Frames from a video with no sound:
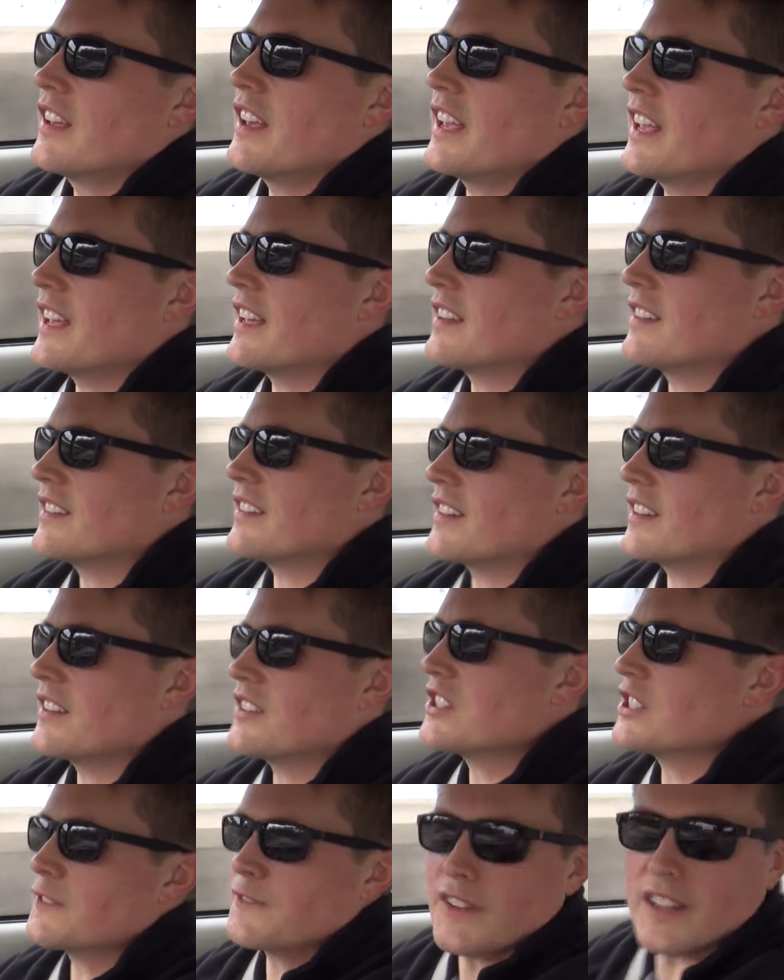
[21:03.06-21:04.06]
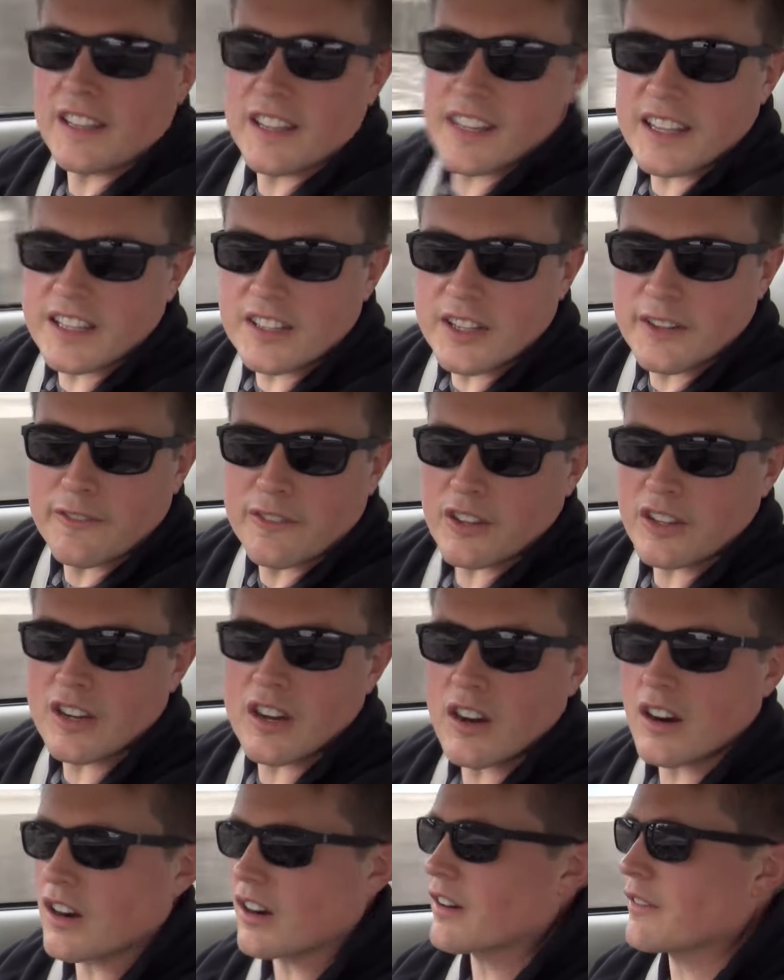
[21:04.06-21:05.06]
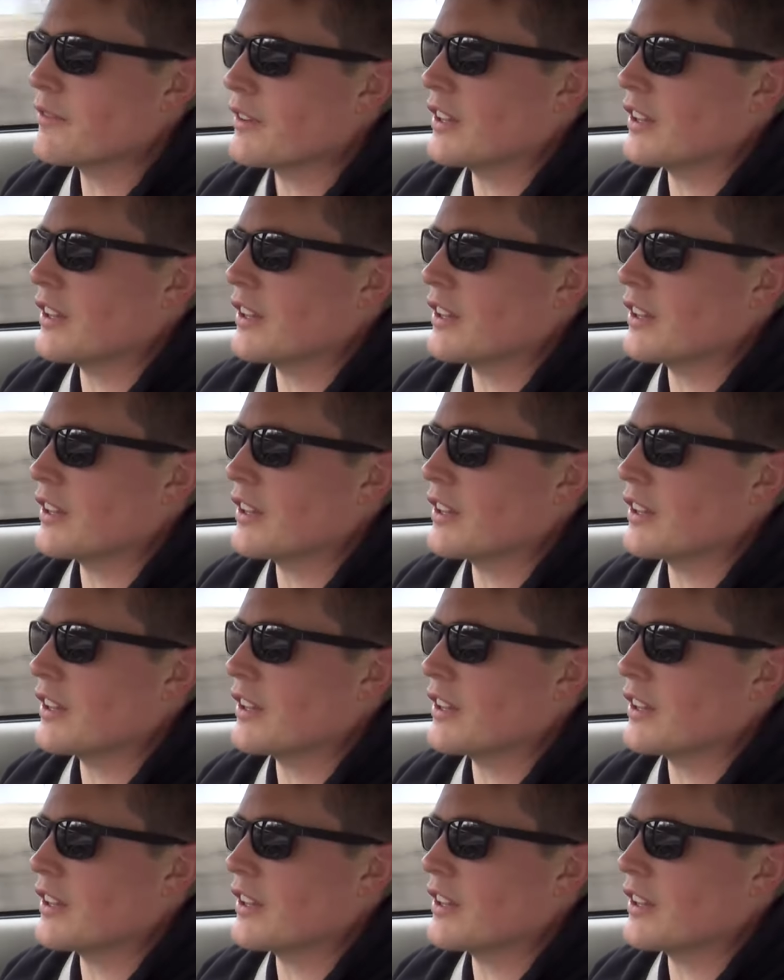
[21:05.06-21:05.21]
and uh, just felt like a different car,